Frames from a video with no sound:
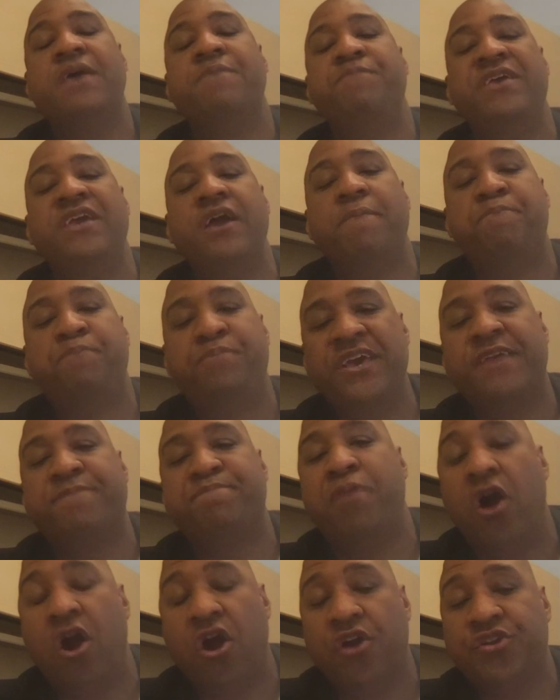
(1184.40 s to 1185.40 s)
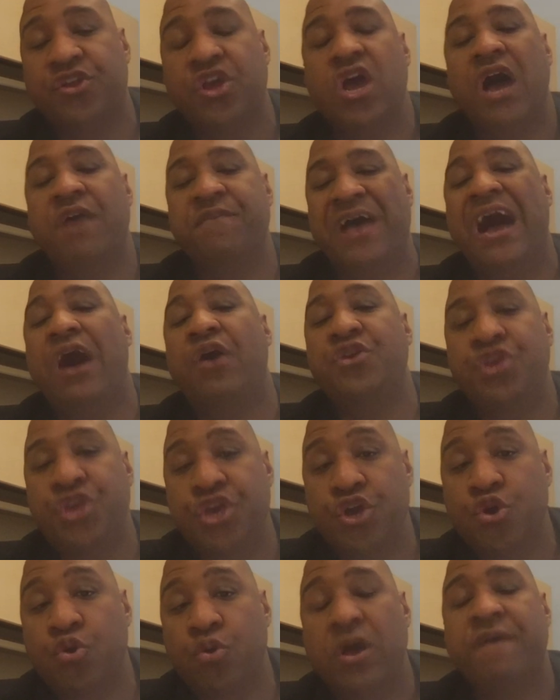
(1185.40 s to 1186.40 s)
be a big part of how
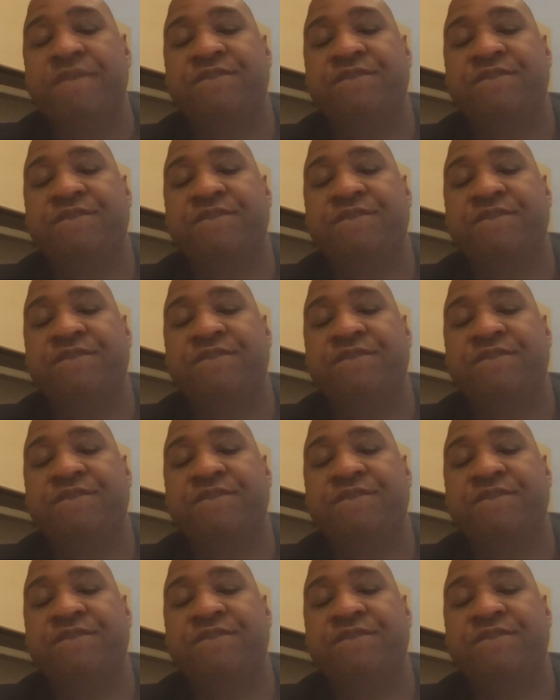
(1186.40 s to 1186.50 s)
you